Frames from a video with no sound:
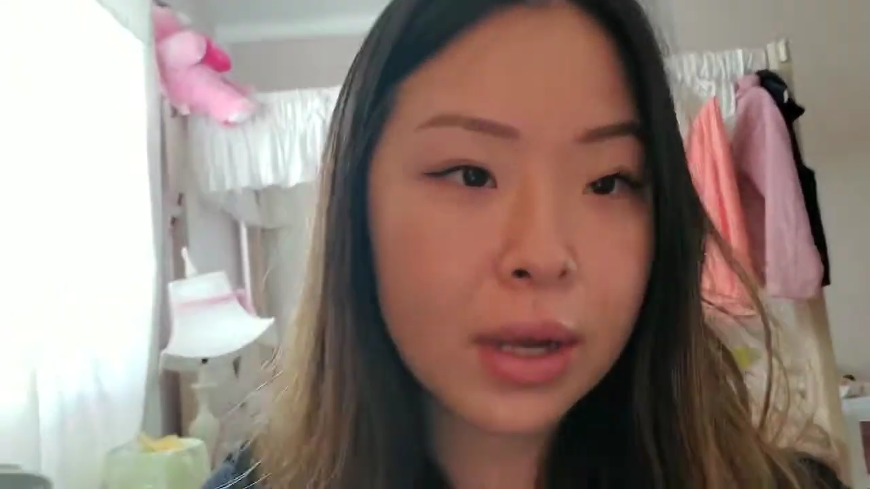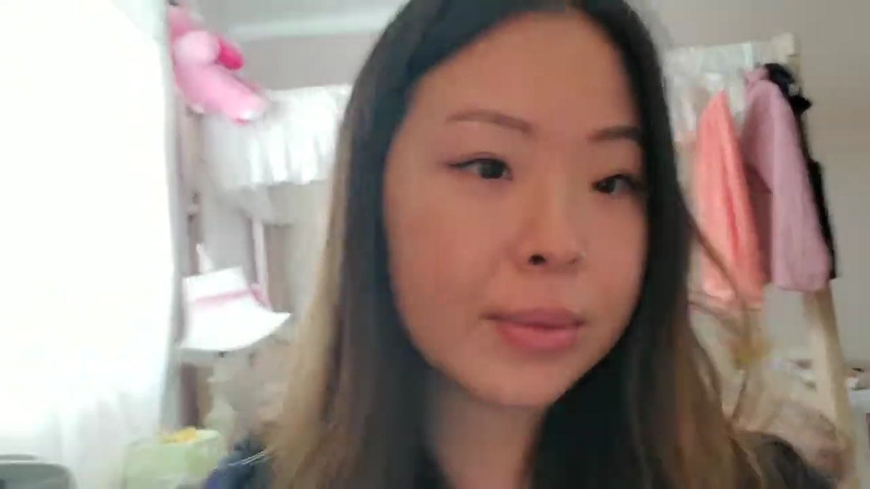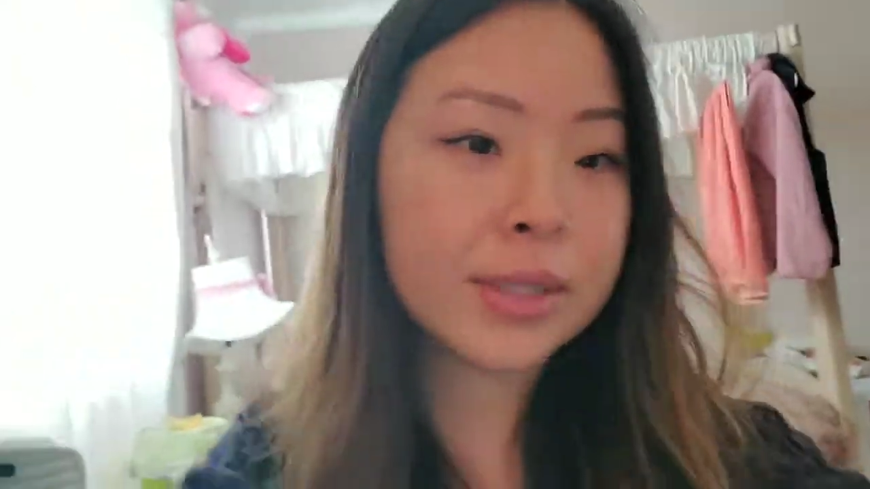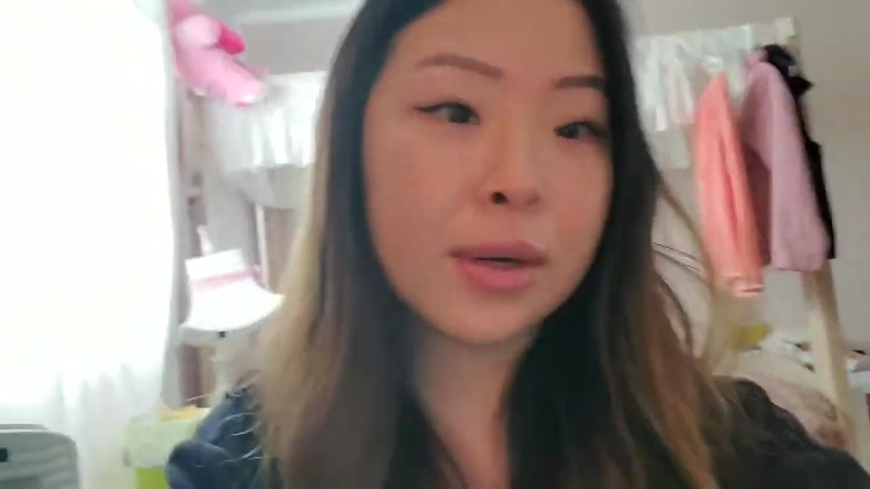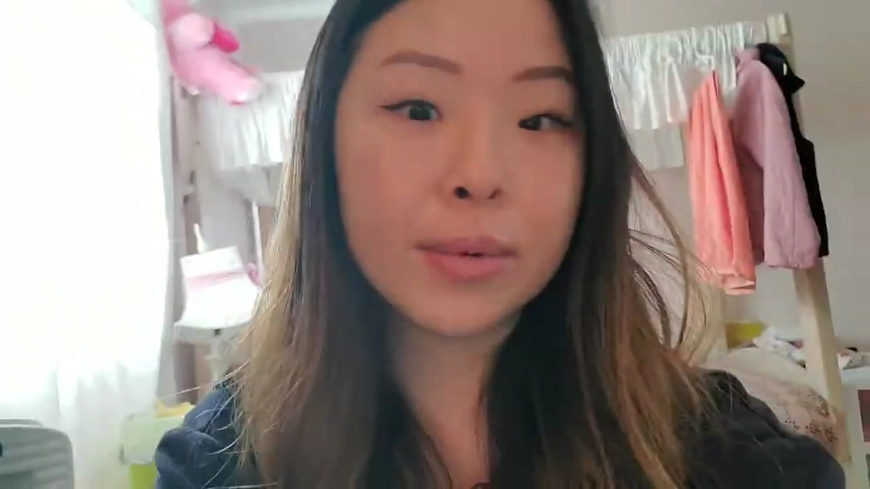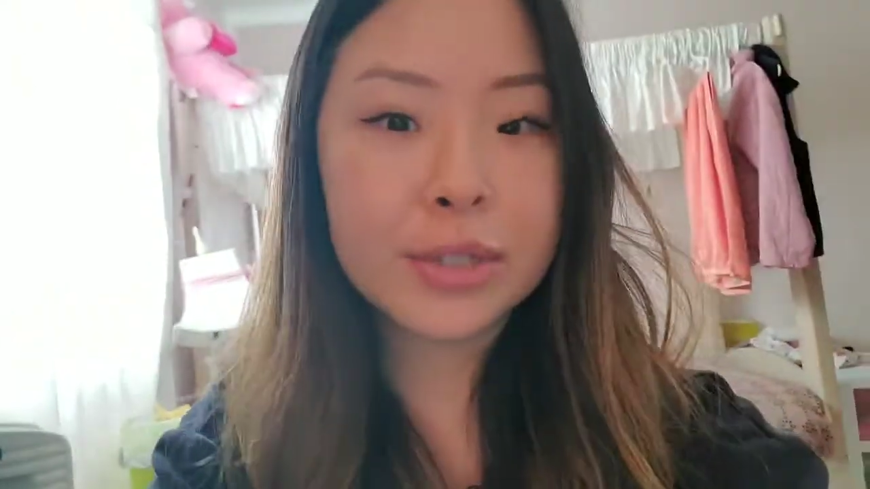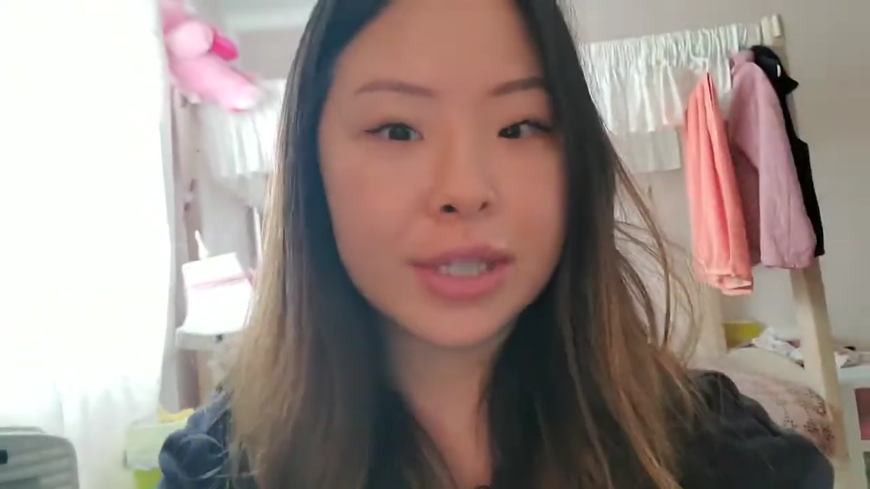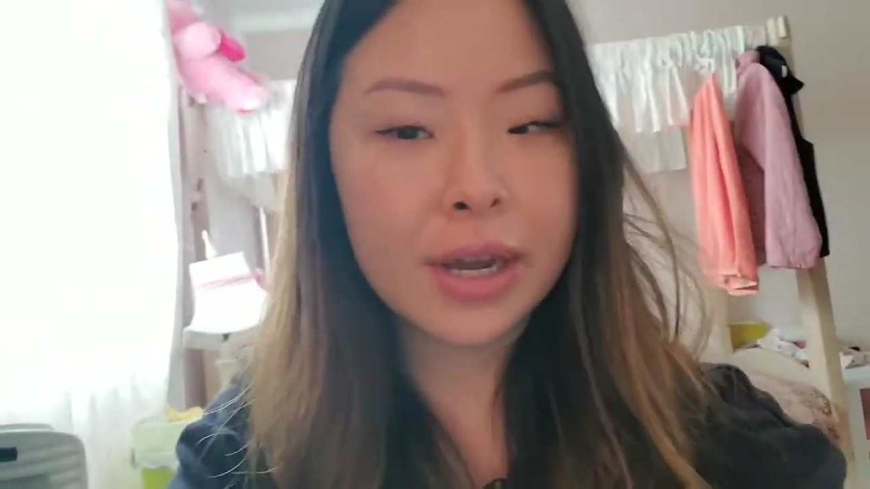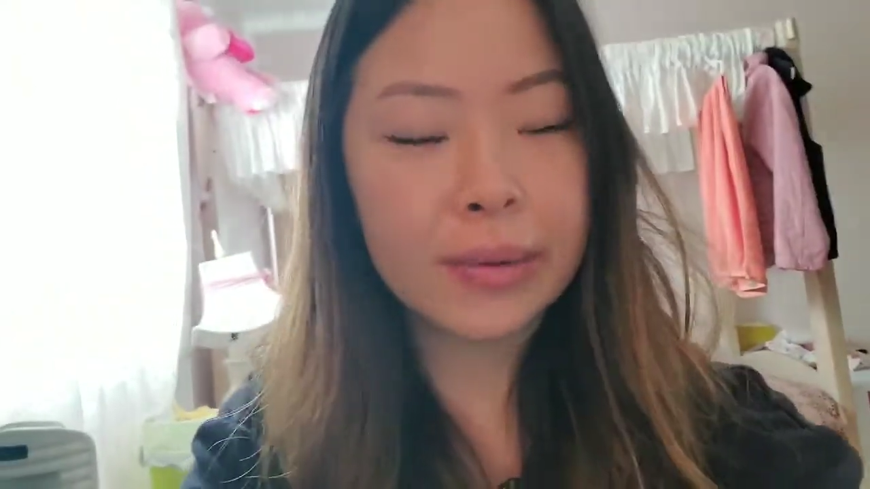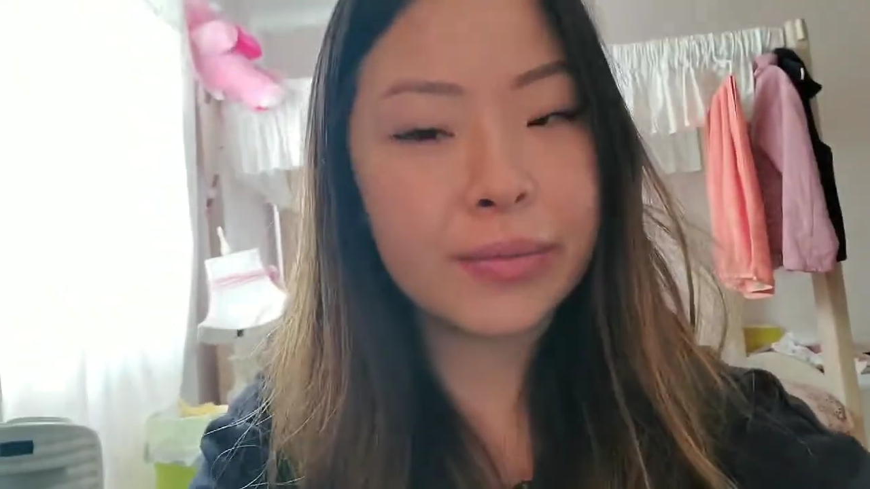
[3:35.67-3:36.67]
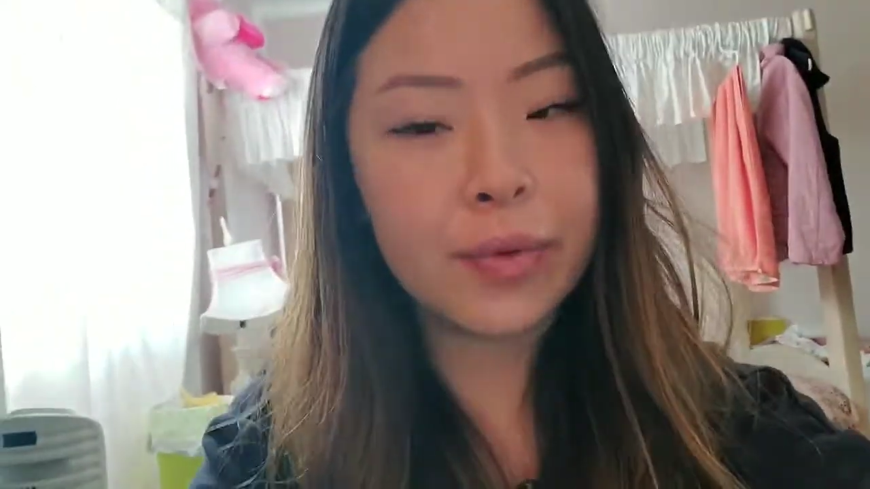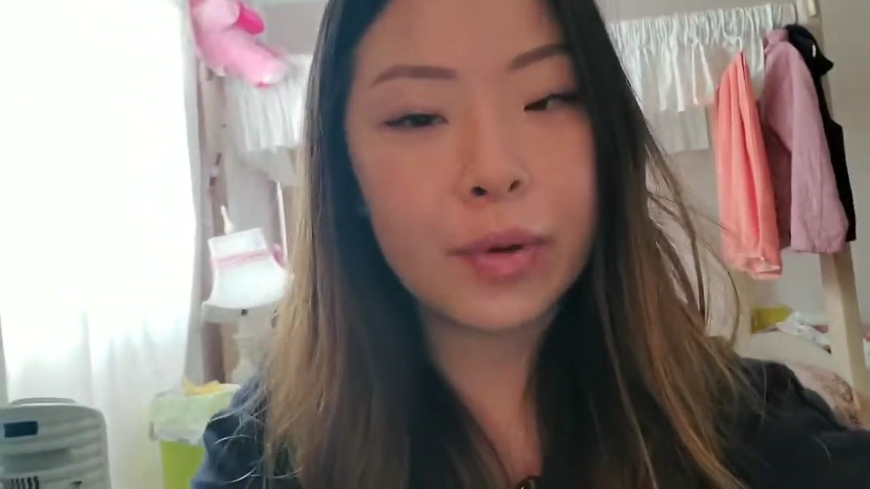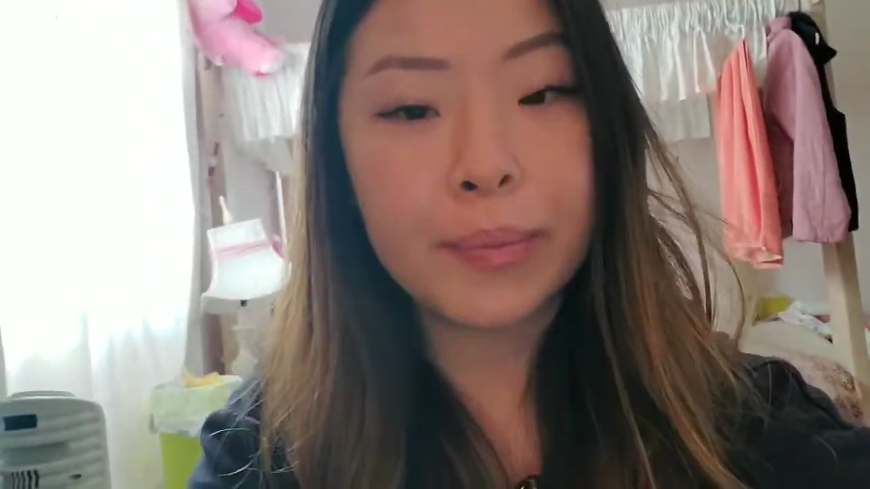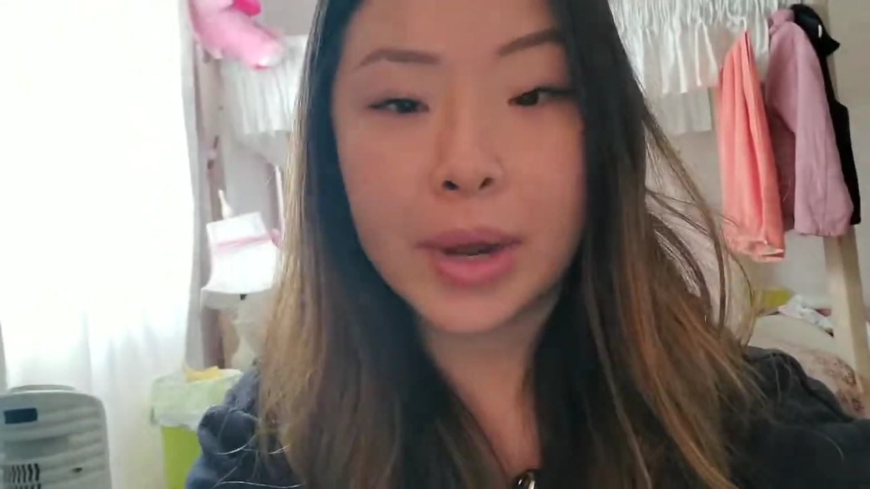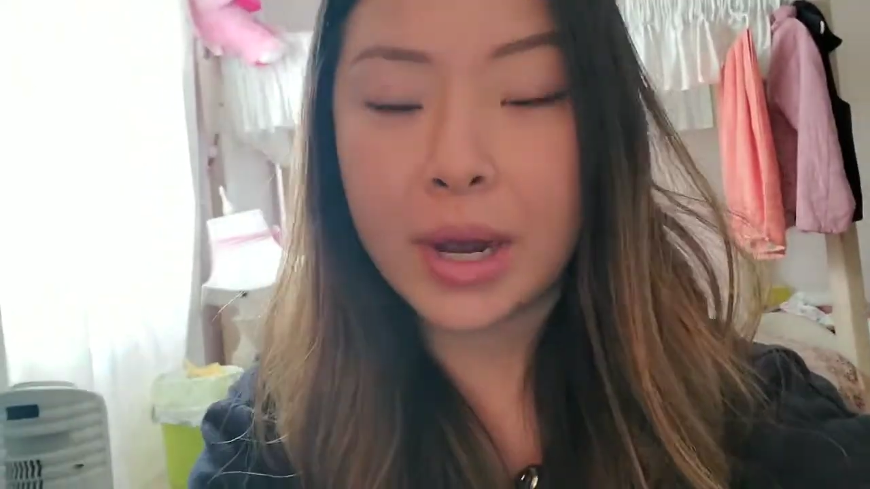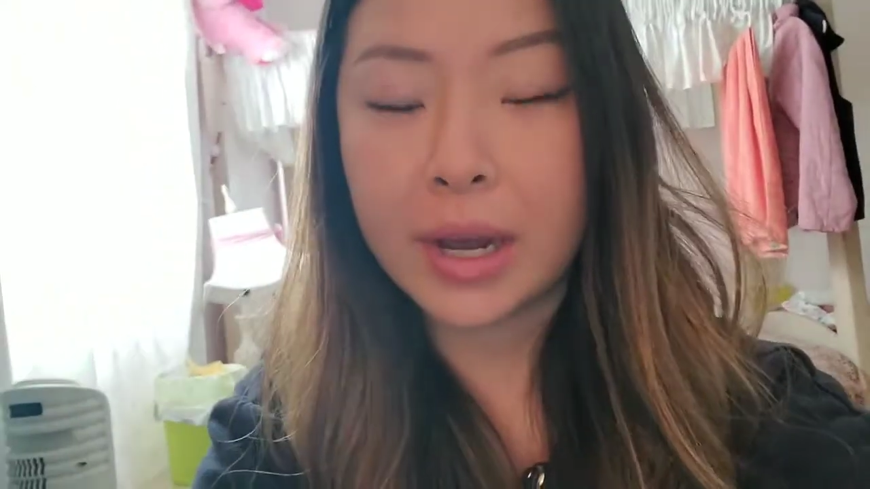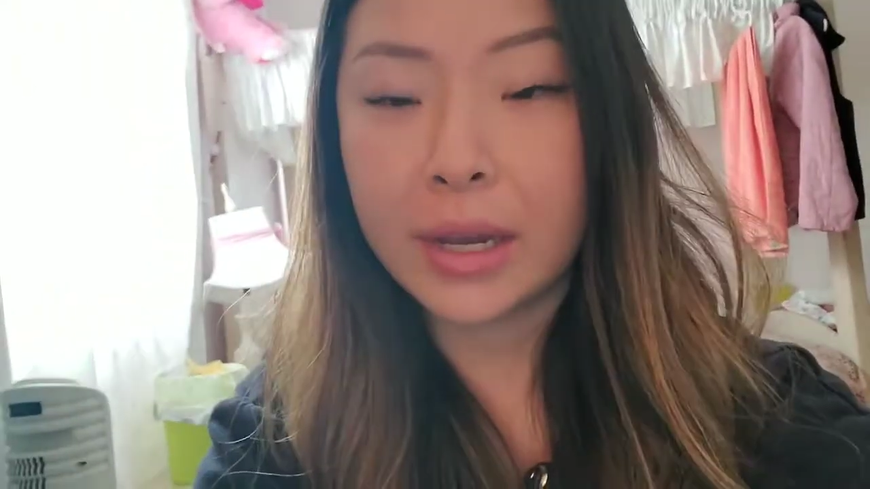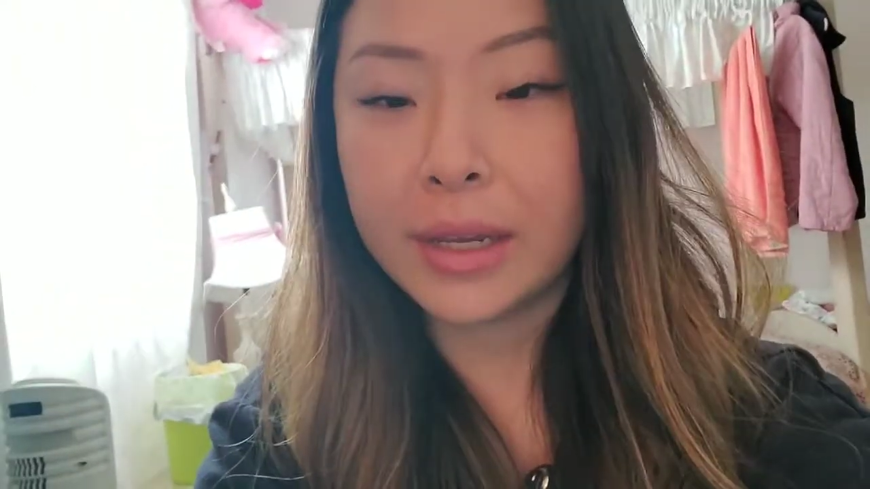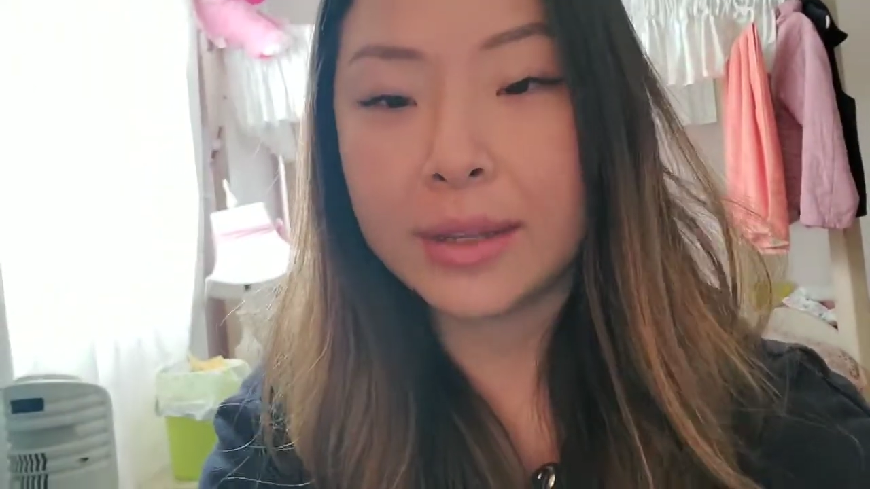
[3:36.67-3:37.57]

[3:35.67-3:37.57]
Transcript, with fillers: It's almost time for my